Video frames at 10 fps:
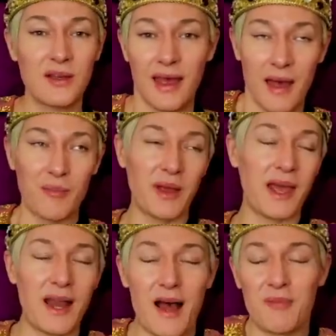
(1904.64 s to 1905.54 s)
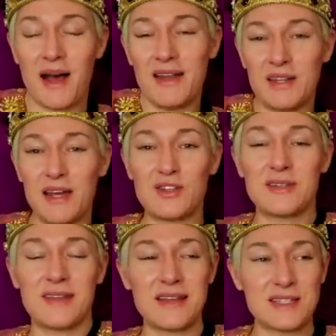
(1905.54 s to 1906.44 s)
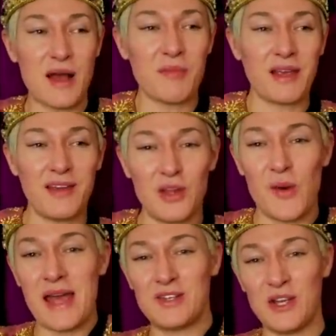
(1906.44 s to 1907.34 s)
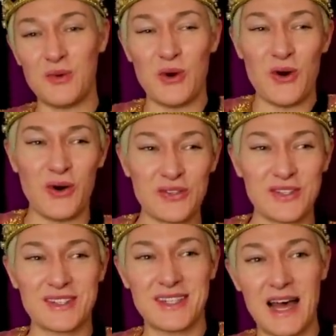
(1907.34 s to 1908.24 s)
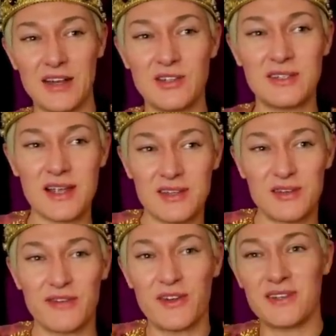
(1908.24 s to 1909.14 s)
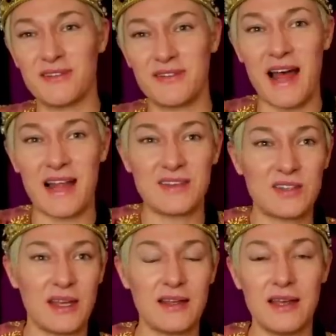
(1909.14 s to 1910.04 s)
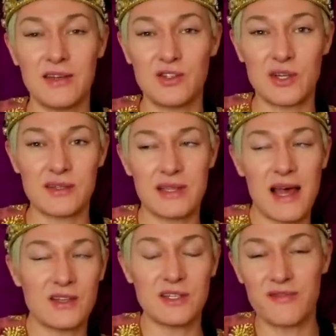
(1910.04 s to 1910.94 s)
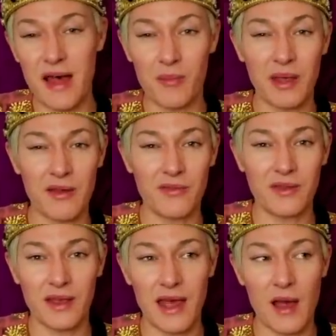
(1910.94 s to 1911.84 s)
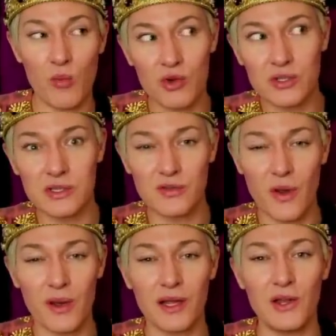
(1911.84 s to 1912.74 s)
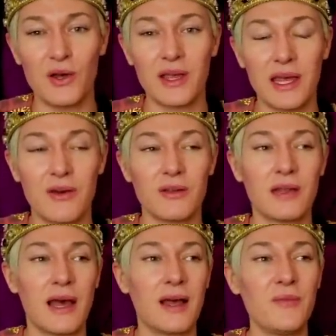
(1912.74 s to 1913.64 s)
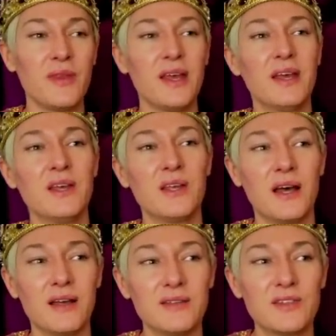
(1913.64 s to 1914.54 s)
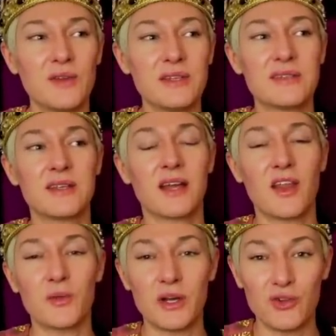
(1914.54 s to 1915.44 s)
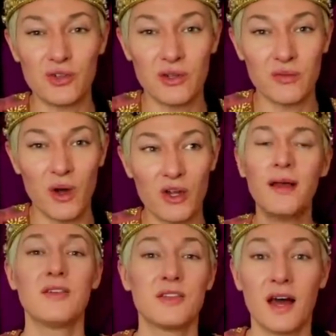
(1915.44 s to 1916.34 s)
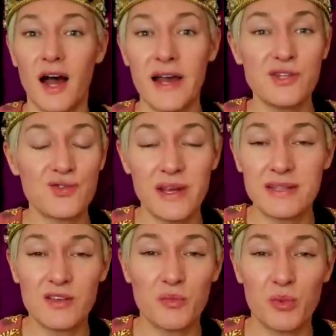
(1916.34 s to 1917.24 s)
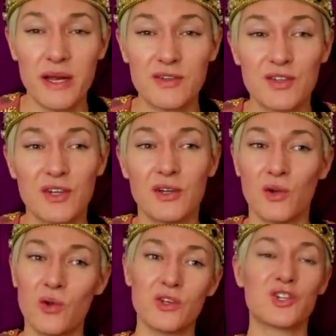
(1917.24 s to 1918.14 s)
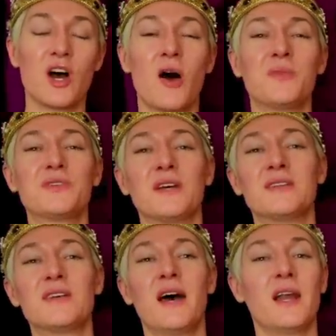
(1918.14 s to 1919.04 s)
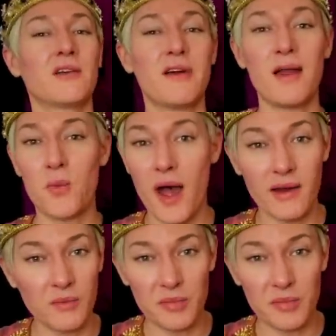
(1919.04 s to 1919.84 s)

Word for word: camping it up my dear just there's something in the way she walks isn't there she's such a fondant fancy it, it is just there she's vamping it for the camera she's throwing a look here and there yeah, so this is another one you should have watched. The high streets of Britain and all the shops are turning red, white,